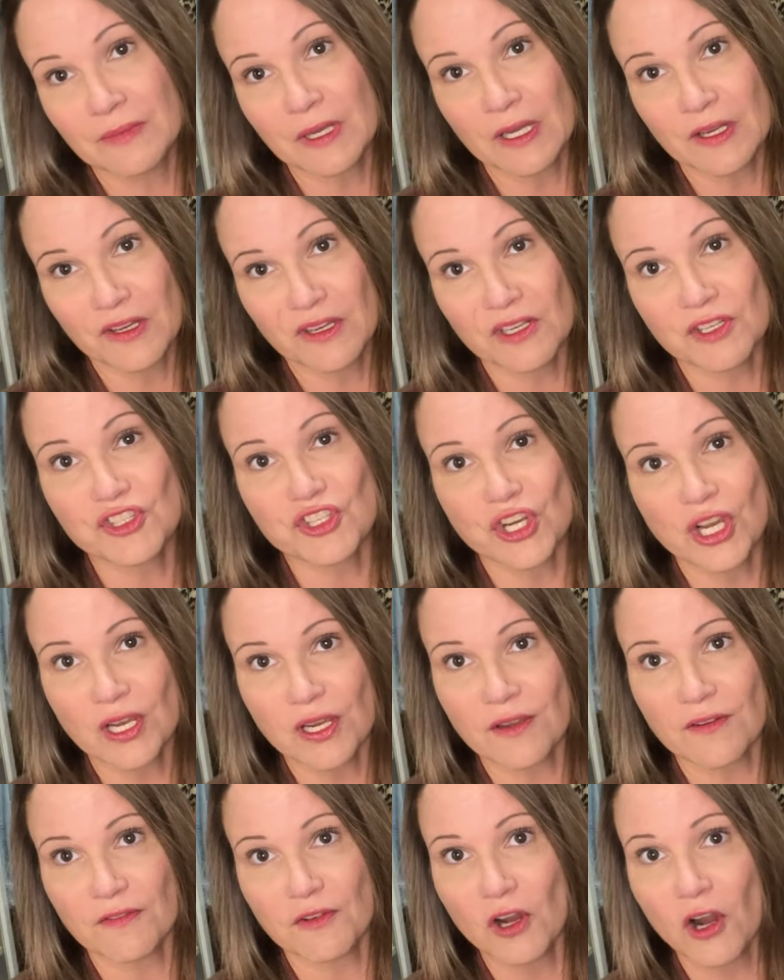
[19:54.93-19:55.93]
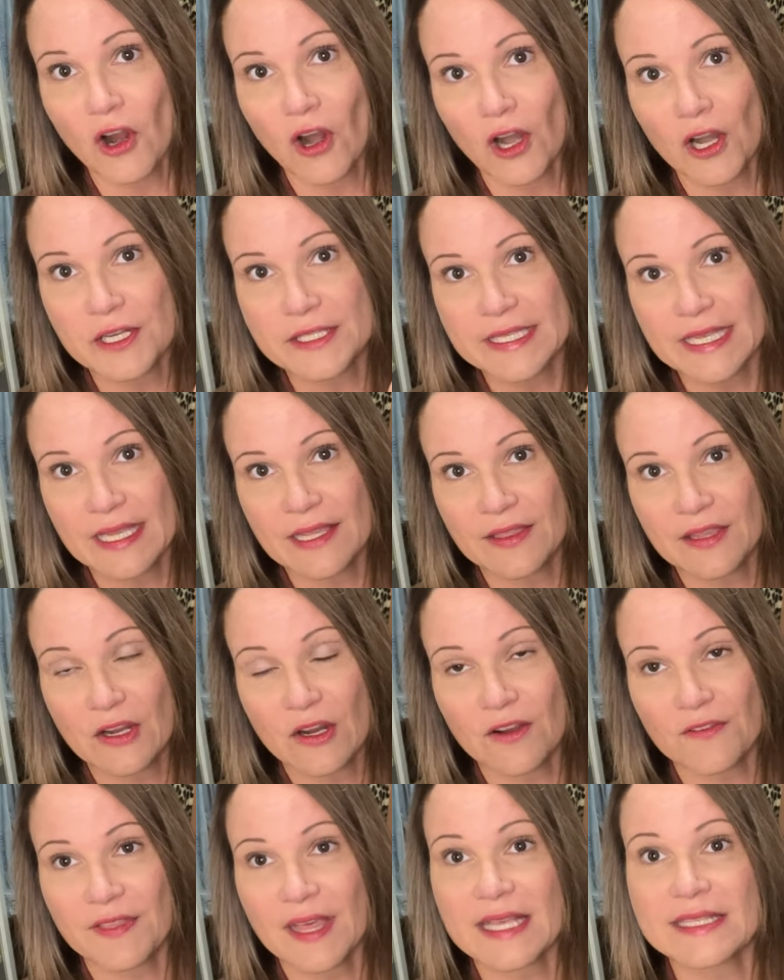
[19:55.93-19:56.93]
a good chunk of cards in
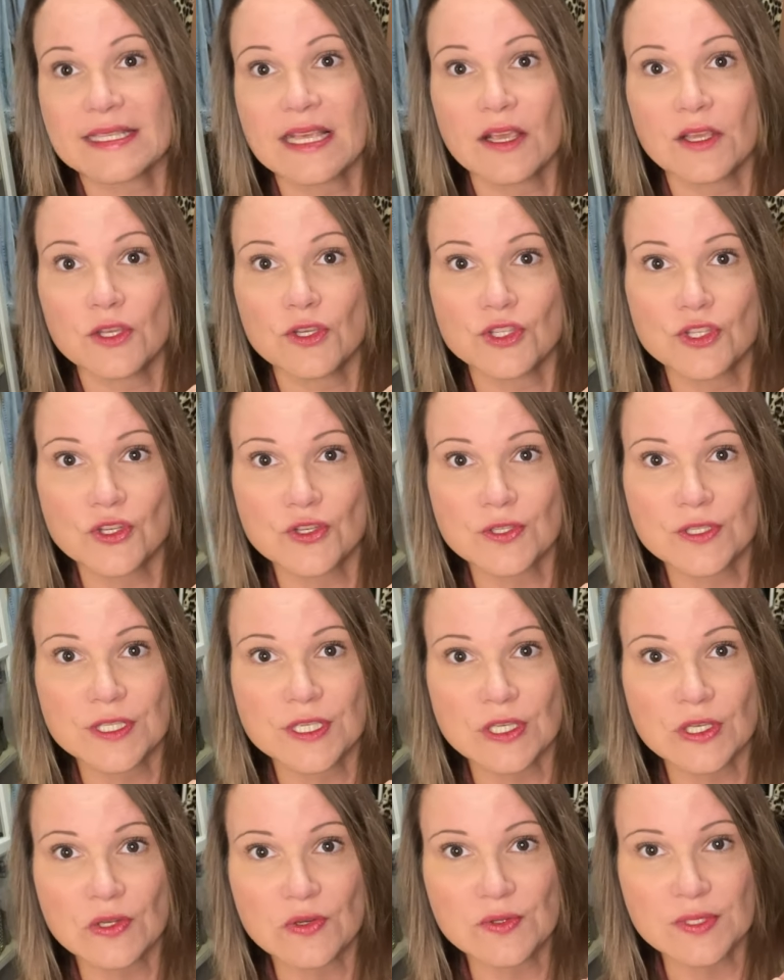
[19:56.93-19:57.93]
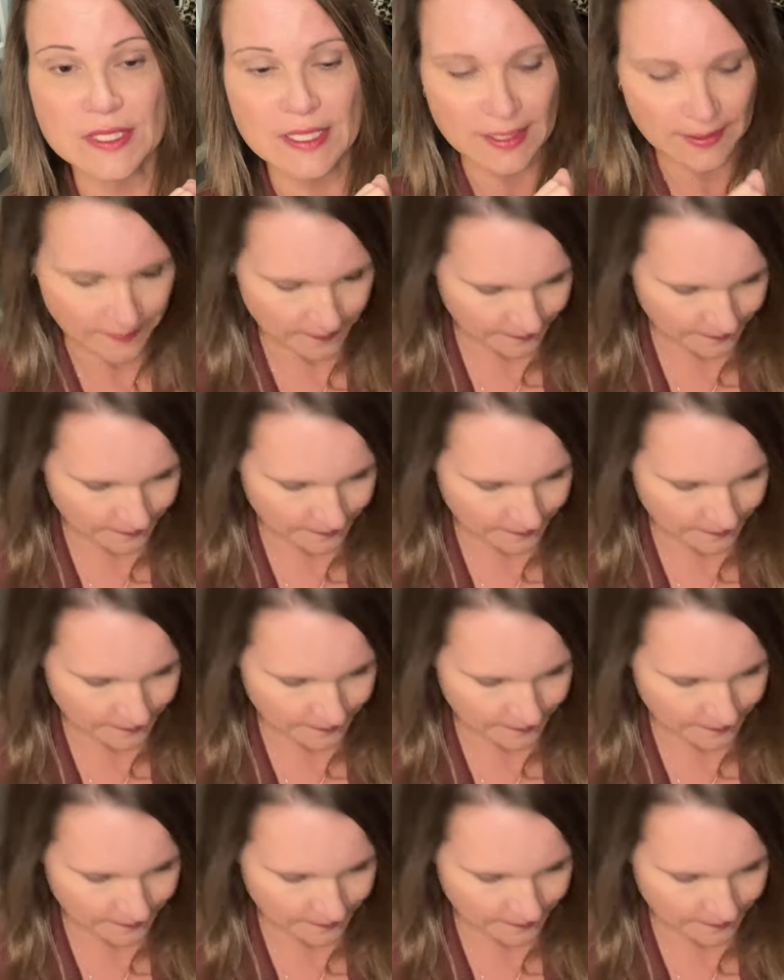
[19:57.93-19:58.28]
there if that's how you choose to use it.